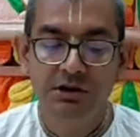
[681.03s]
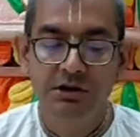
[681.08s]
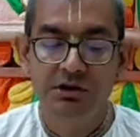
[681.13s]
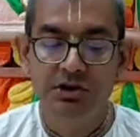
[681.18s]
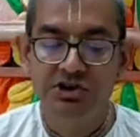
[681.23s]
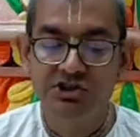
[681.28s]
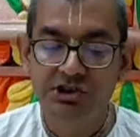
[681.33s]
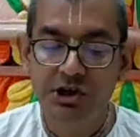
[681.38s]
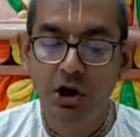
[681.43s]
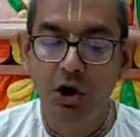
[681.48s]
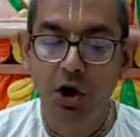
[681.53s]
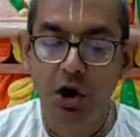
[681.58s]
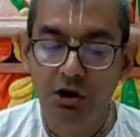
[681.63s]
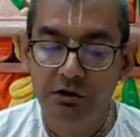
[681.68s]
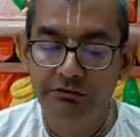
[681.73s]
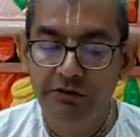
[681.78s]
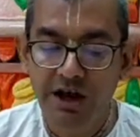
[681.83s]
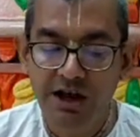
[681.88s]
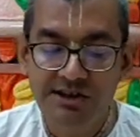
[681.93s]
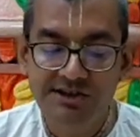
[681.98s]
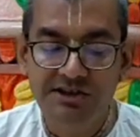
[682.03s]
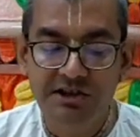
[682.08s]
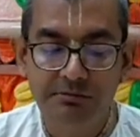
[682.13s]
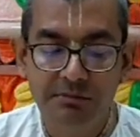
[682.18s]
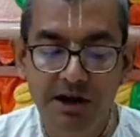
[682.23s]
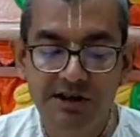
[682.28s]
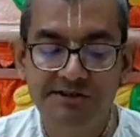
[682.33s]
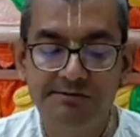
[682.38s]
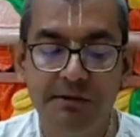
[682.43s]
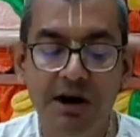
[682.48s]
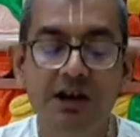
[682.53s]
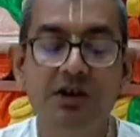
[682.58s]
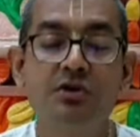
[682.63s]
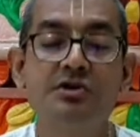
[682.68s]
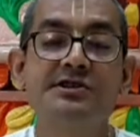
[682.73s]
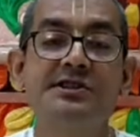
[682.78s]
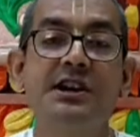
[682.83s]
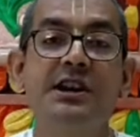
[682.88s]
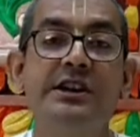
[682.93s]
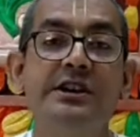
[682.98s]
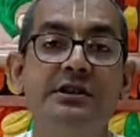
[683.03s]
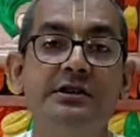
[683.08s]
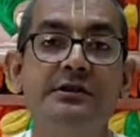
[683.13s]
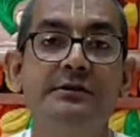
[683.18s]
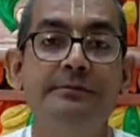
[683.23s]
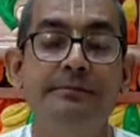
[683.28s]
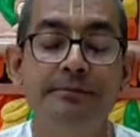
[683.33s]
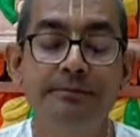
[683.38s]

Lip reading: Krishna always remains by your side.